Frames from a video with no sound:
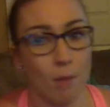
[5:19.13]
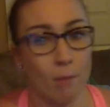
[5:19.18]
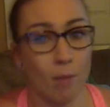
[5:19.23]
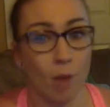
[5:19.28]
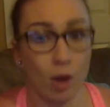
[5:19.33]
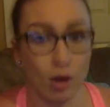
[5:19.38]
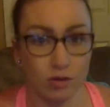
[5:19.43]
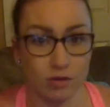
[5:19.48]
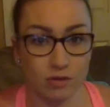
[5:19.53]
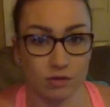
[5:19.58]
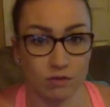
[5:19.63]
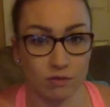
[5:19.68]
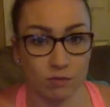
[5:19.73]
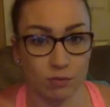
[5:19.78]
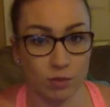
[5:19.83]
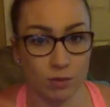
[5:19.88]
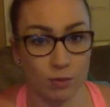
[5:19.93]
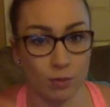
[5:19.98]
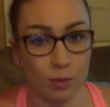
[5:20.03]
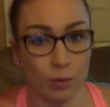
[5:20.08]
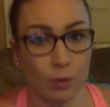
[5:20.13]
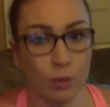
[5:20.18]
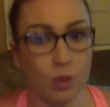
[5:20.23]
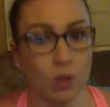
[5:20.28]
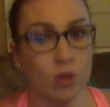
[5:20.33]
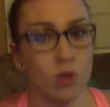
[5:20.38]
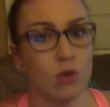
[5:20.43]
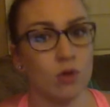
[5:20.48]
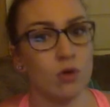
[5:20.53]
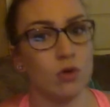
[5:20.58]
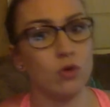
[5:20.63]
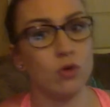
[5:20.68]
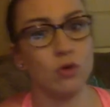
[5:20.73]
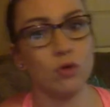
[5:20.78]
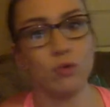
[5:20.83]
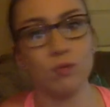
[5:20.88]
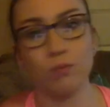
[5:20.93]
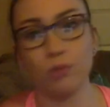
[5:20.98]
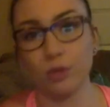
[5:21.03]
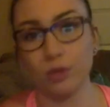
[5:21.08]
positive people who
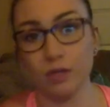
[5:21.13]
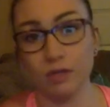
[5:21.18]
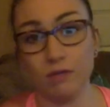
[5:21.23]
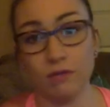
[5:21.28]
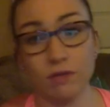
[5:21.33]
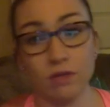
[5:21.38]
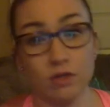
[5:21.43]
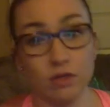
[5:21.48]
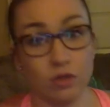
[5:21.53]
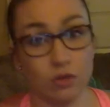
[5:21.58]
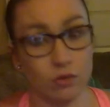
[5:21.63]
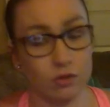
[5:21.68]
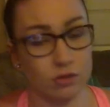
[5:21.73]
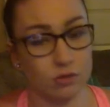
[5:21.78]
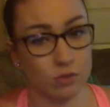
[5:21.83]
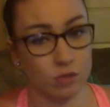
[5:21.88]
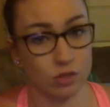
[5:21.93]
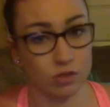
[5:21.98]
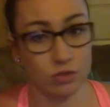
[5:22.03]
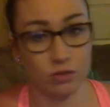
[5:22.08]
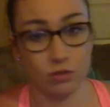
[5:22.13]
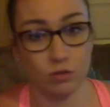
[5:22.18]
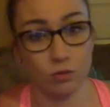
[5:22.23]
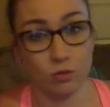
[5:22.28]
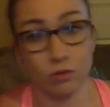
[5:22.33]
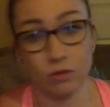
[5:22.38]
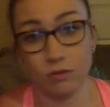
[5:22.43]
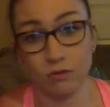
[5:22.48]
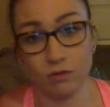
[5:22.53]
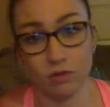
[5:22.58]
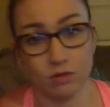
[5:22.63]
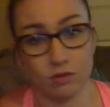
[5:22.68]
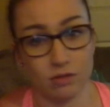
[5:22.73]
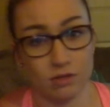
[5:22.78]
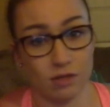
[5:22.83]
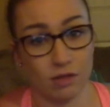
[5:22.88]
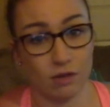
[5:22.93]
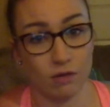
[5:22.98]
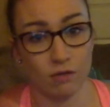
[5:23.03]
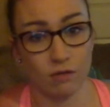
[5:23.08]
believe in you as much as you believe in
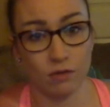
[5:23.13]
yourself.